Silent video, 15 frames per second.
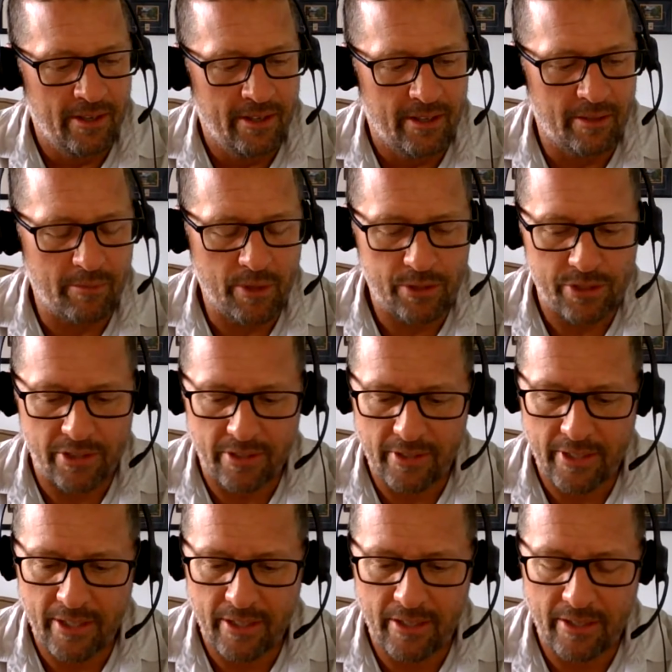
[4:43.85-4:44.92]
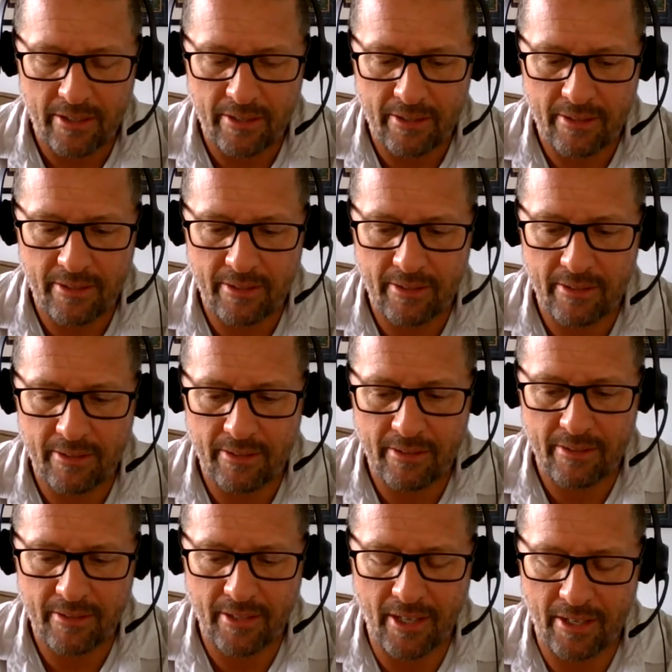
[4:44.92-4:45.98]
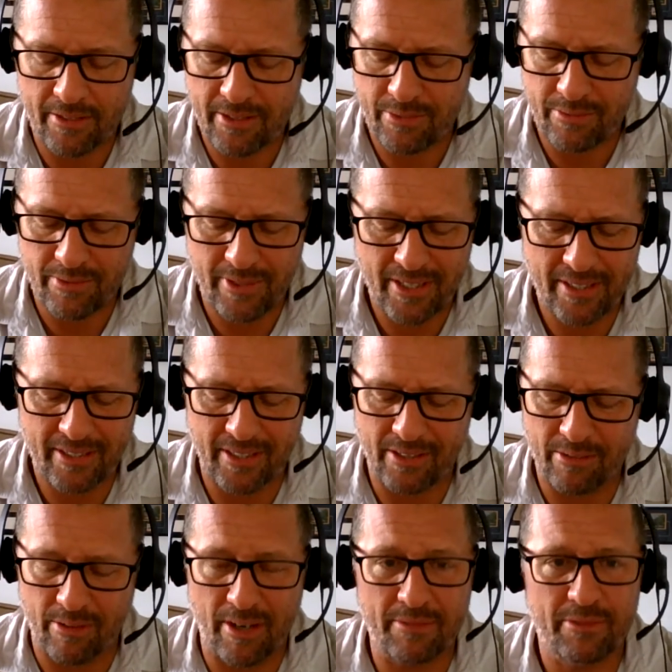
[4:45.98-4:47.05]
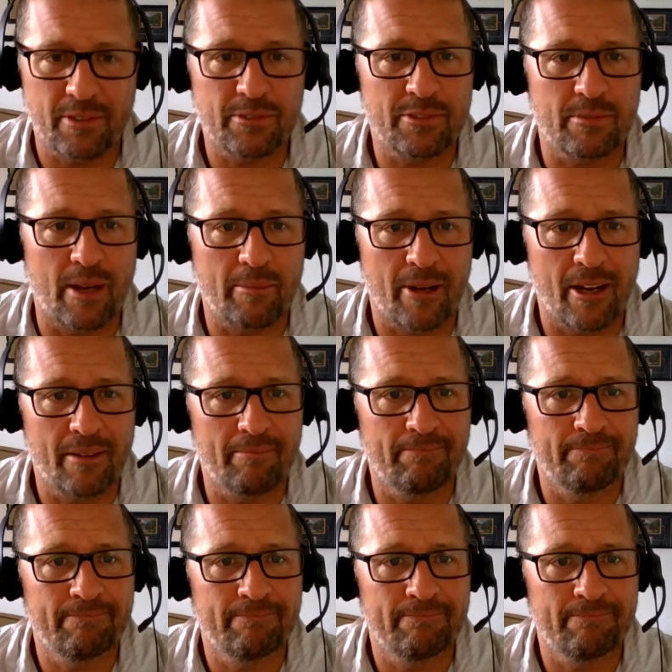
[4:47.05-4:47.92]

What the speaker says: Emotionally, yeah, just really grateful for my mom.